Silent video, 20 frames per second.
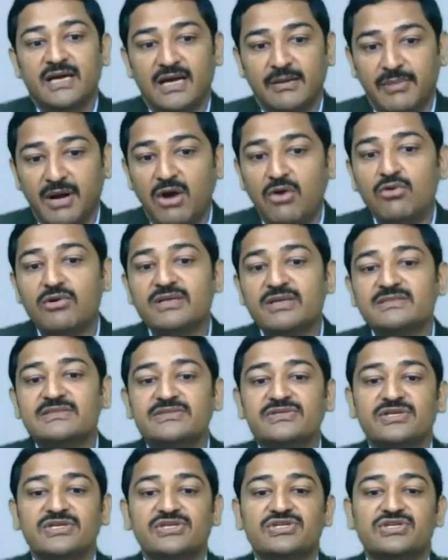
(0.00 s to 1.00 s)
above
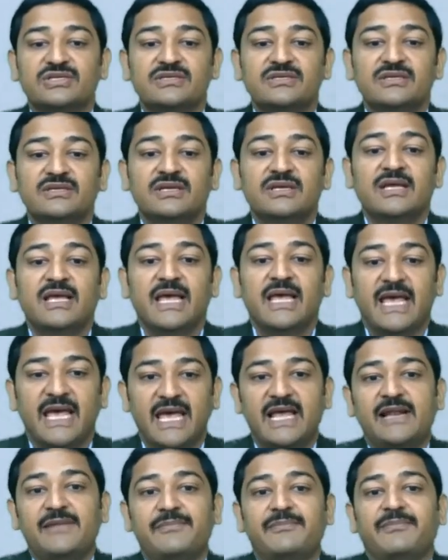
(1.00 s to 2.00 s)
consideration
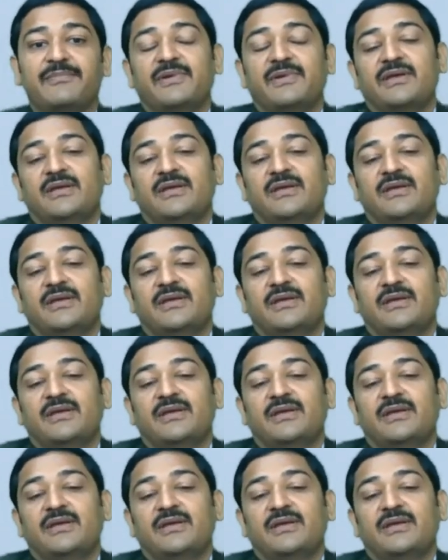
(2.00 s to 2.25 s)
help